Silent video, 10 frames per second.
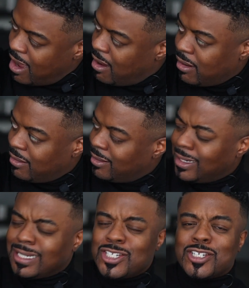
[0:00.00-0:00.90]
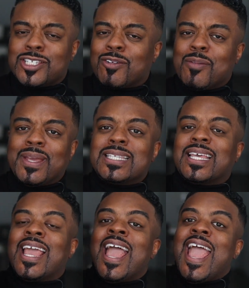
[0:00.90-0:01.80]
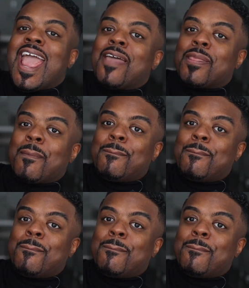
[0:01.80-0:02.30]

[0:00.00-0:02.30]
Oh, it's just so amazing. And the